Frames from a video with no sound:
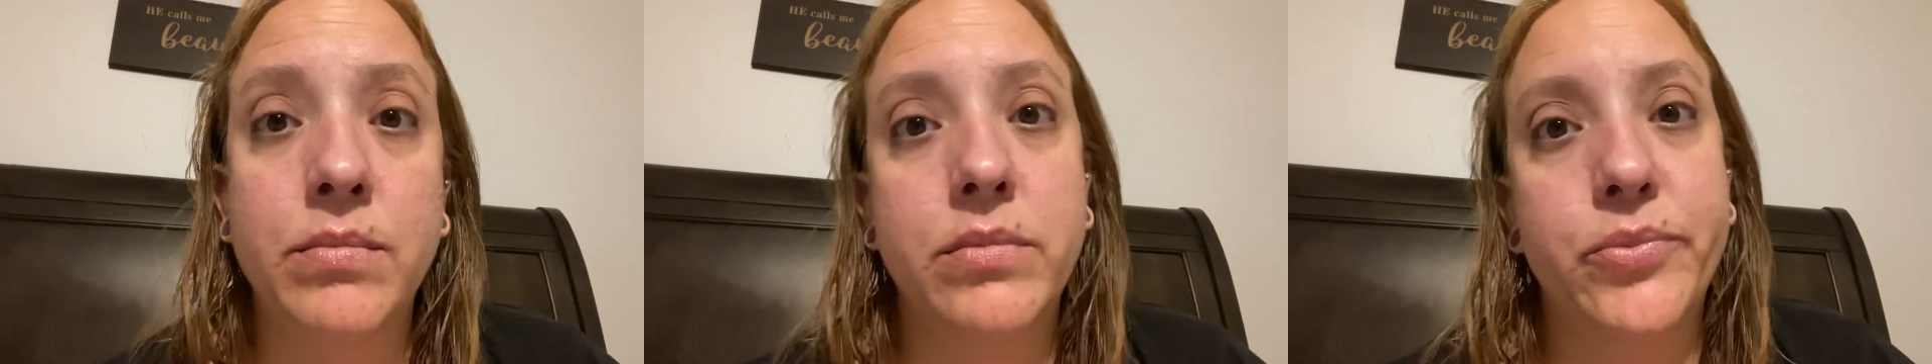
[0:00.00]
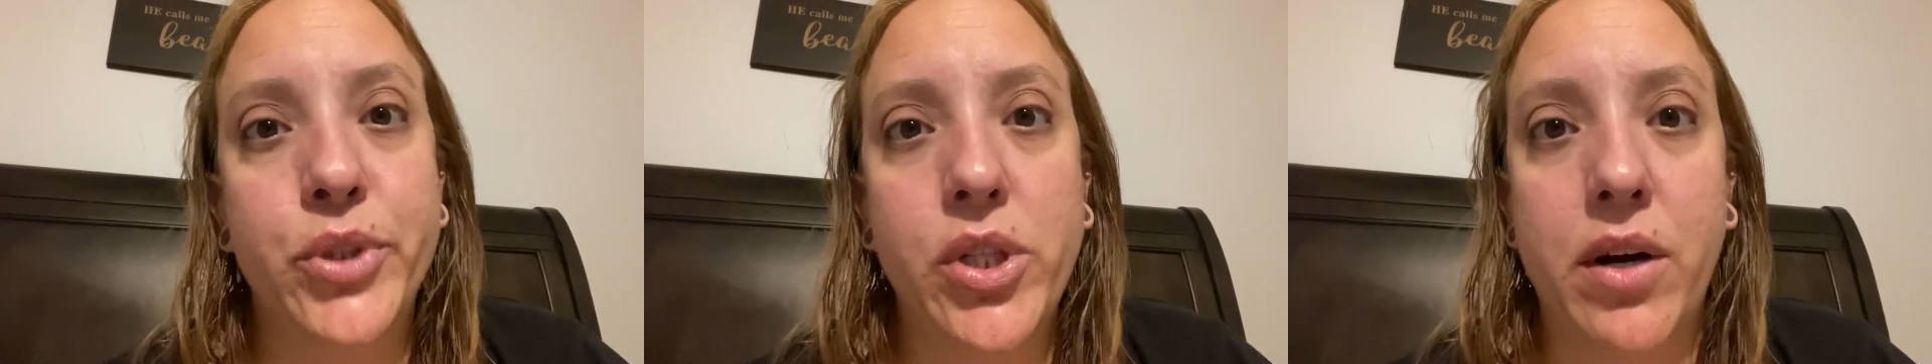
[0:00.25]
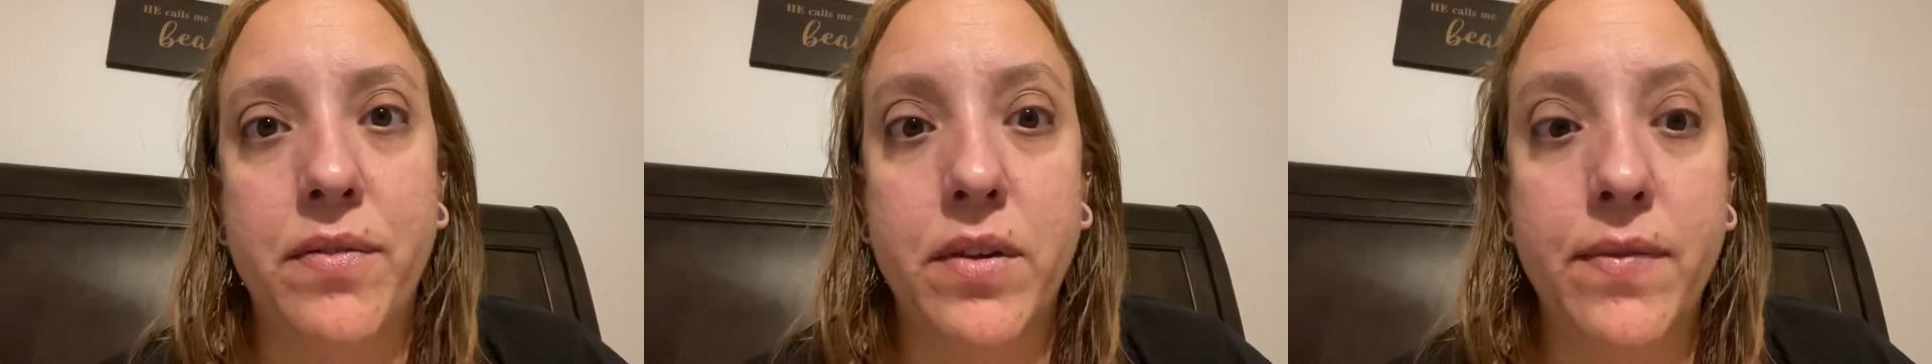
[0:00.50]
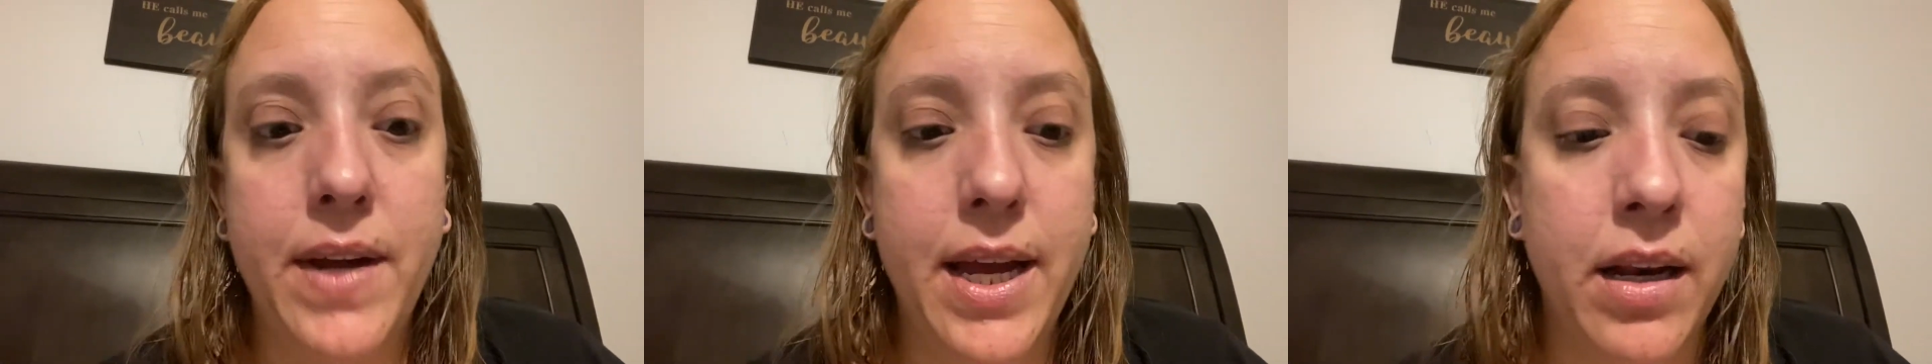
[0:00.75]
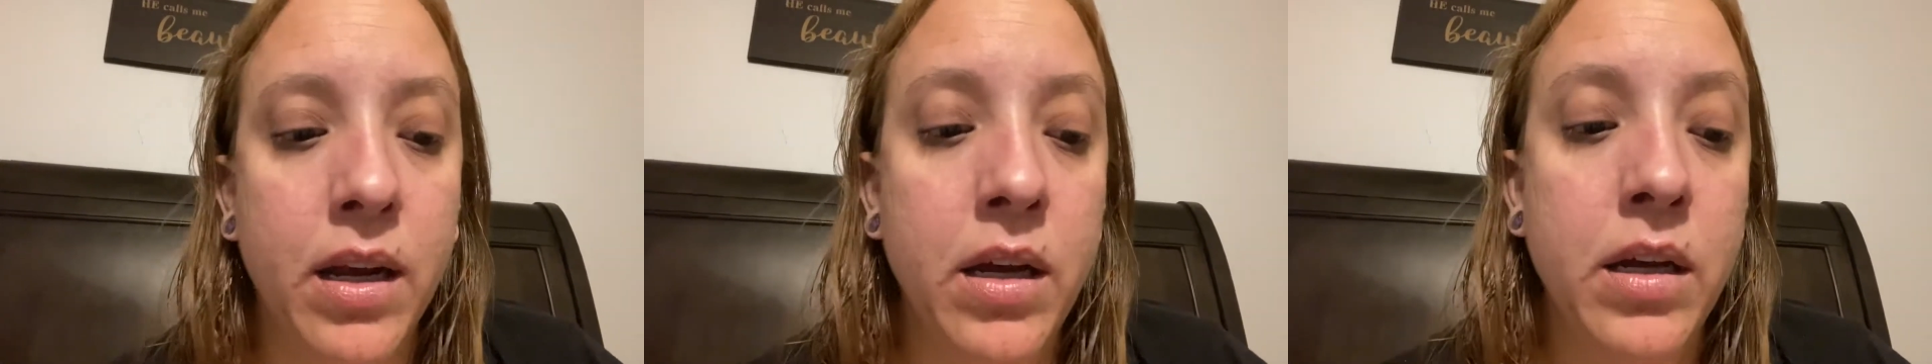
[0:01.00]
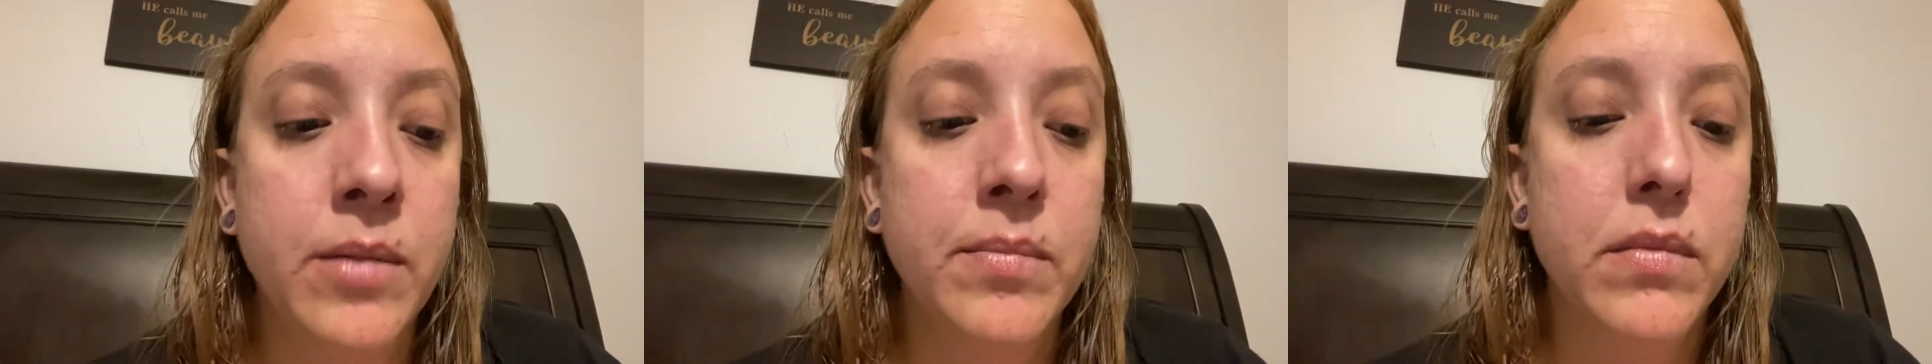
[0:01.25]
sorry for the fan.
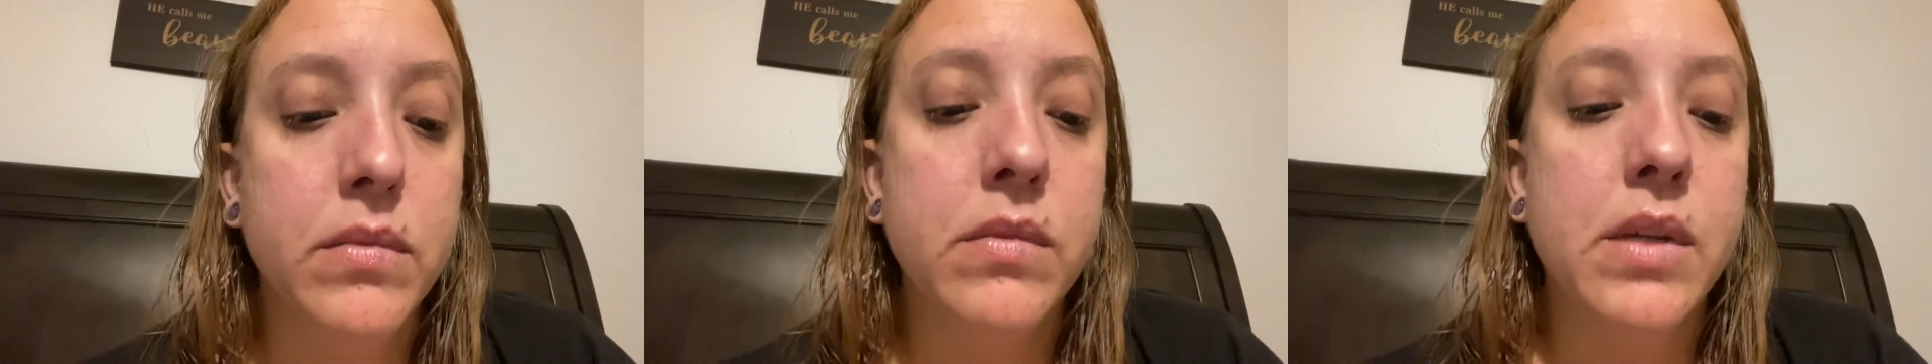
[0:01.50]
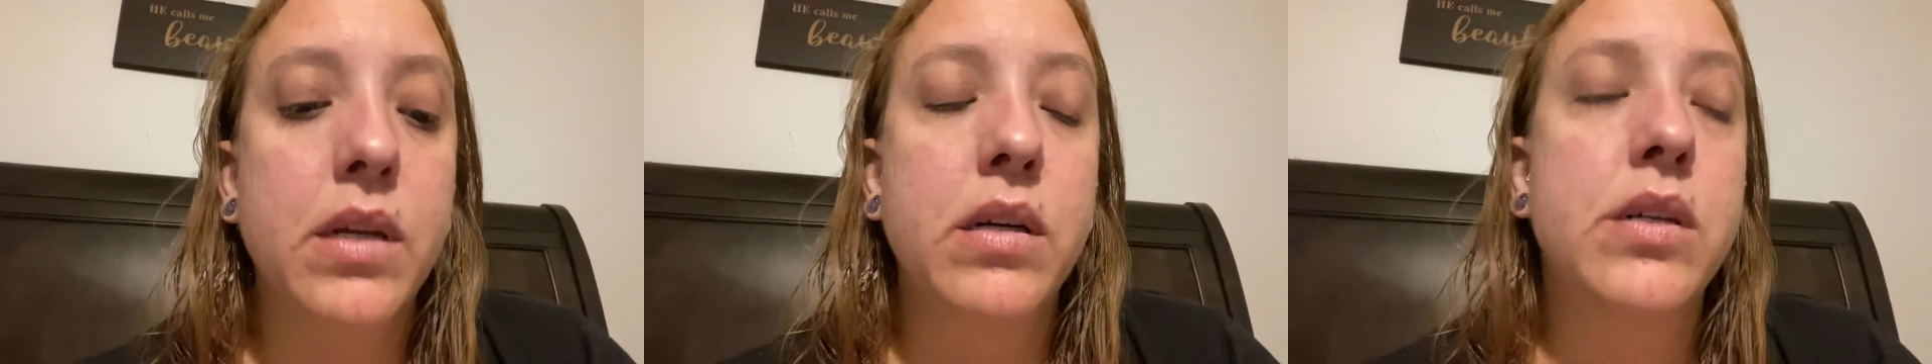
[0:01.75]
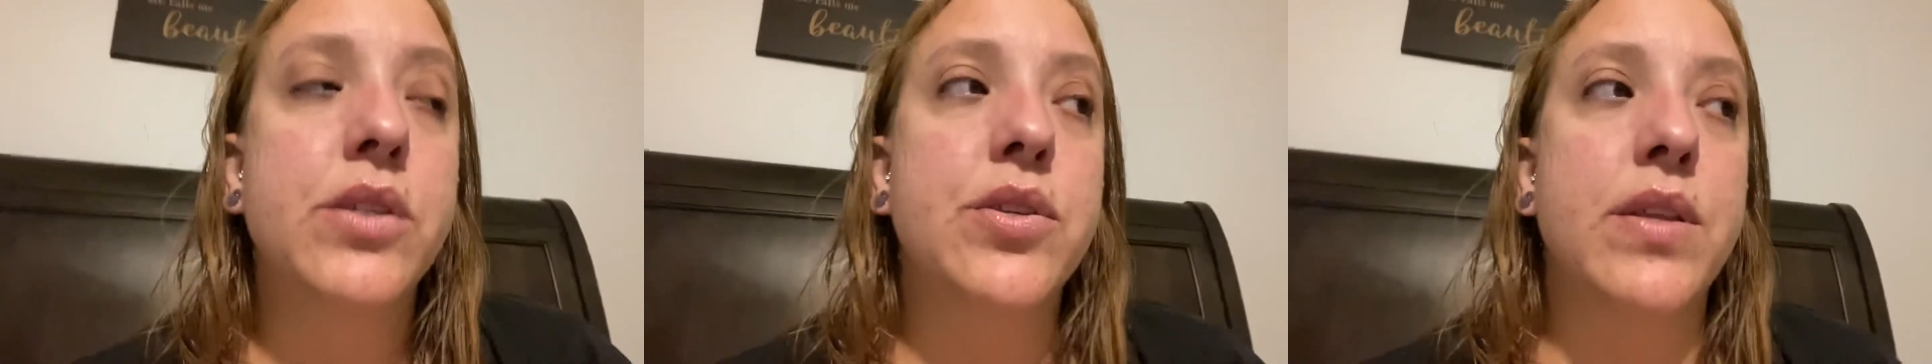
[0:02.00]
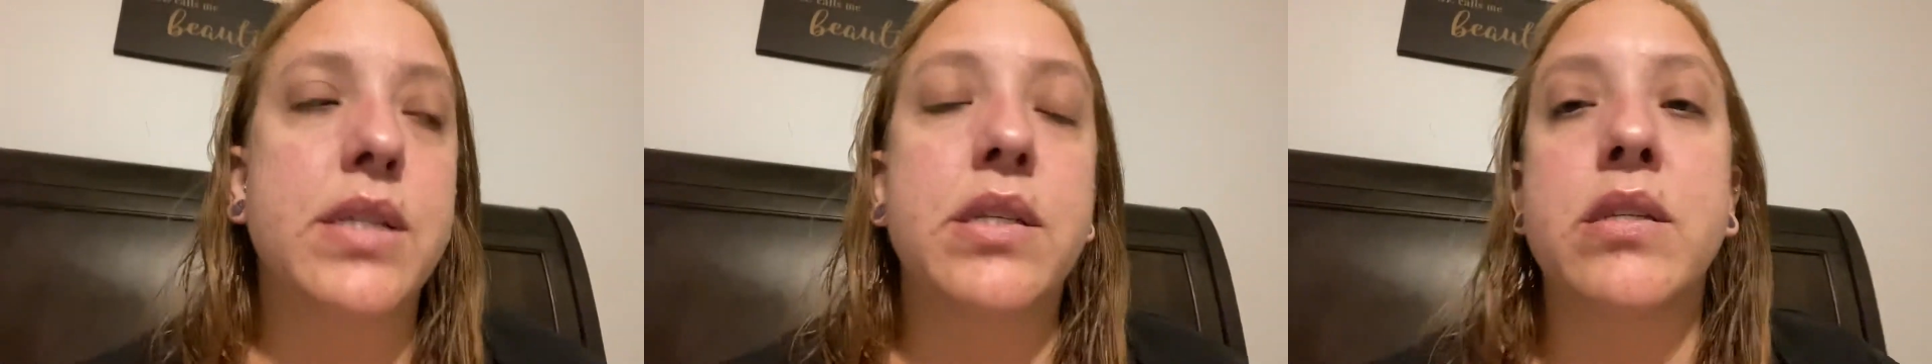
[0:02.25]
So this